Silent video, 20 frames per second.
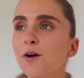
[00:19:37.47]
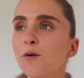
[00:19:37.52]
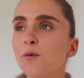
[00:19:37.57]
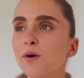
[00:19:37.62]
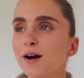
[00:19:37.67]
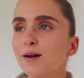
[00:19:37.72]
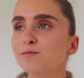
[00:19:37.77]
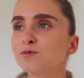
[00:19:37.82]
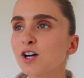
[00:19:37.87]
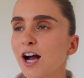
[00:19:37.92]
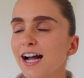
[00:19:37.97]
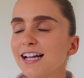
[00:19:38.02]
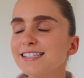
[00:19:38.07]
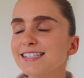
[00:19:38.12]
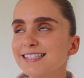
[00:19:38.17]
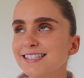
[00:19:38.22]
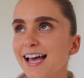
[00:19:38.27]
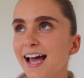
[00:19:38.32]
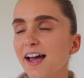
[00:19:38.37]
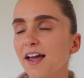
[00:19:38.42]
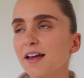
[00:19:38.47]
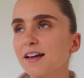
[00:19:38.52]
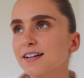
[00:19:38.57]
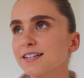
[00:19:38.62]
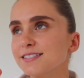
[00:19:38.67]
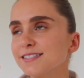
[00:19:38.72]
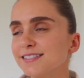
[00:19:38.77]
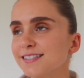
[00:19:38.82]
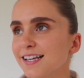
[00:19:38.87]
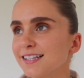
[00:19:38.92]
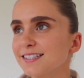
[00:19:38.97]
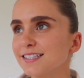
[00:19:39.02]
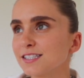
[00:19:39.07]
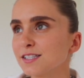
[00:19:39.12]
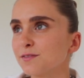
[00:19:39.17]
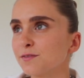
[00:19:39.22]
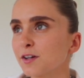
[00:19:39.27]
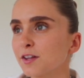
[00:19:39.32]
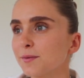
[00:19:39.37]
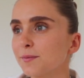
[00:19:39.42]
what I'm trying to say, because that
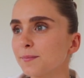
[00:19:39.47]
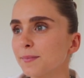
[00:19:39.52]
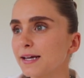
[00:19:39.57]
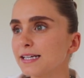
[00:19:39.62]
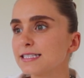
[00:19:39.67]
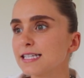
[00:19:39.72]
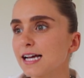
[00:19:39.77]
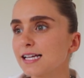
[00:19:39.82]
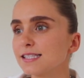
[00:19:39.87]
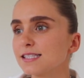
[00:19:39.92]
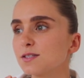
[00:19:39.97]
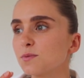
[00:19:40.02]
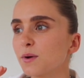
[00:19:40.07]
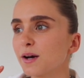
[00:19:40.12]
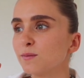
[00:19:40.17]
doesn't really make sense,